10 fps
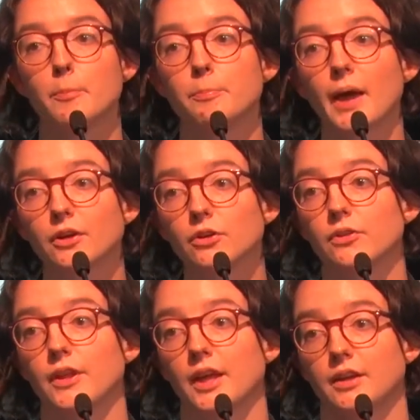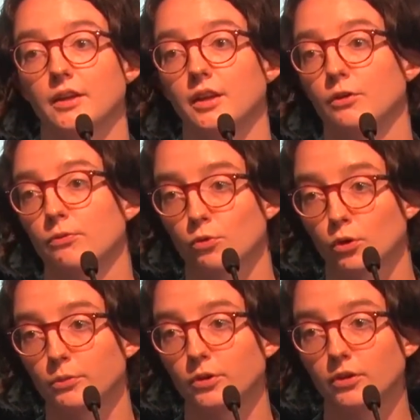better than
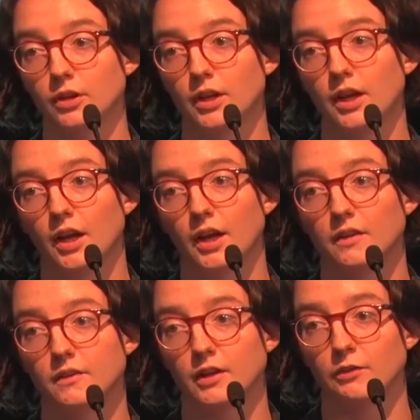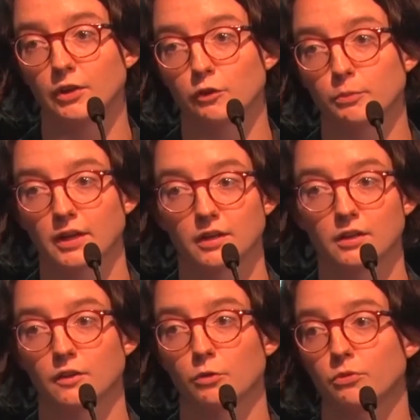informal savings
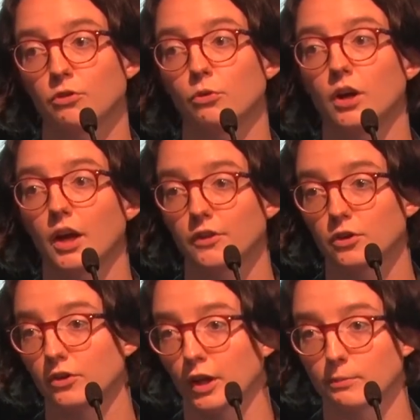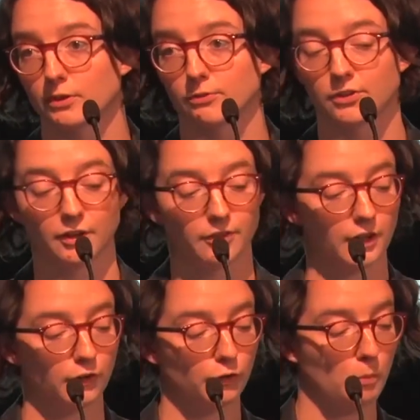mechanisms or other types of
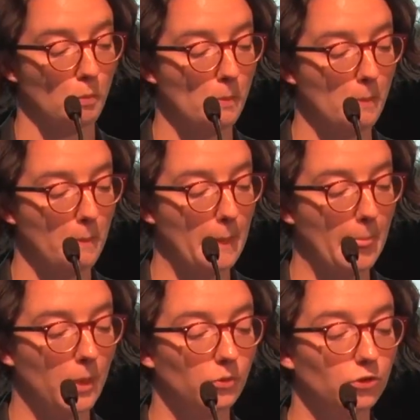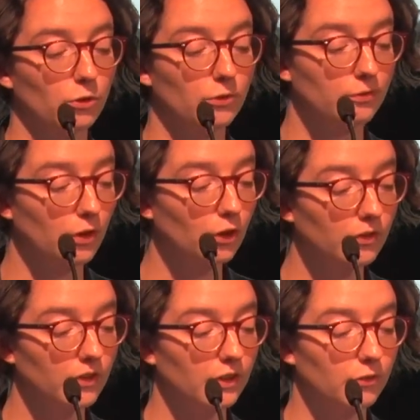savings. So the
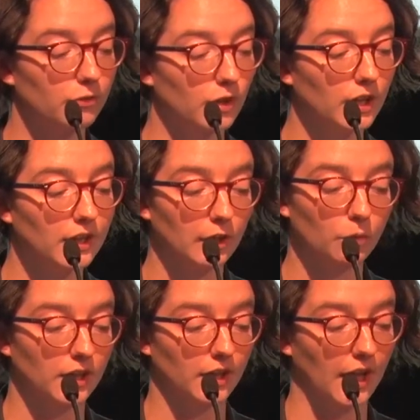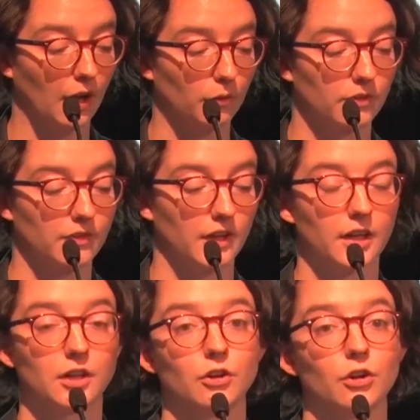first is free liquid accounts. They
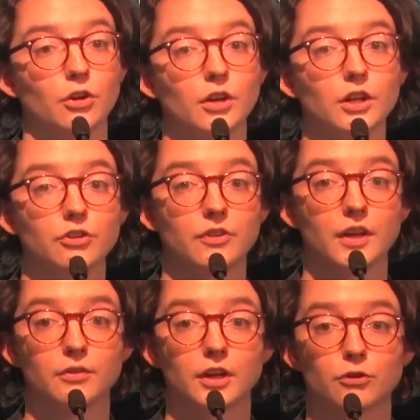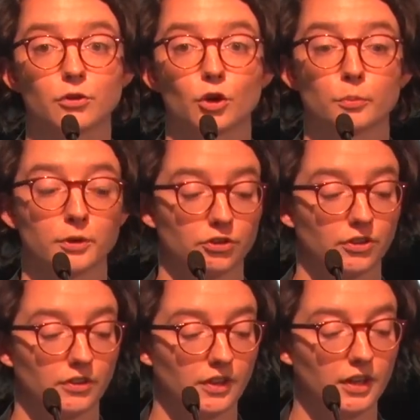can encourage savings for
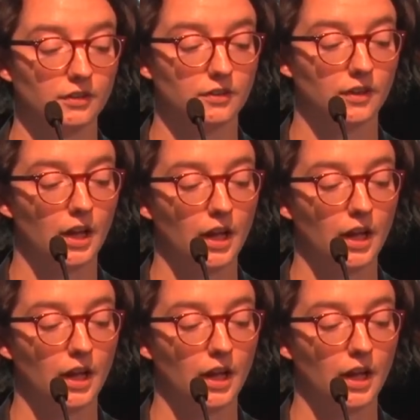emergencies